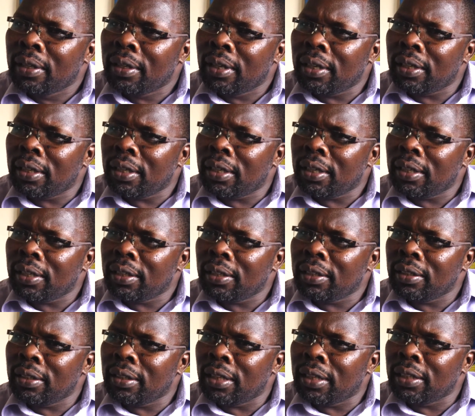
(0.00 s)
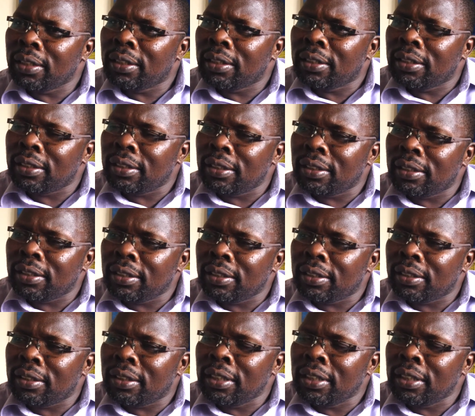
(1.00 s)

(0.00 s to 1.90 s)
And it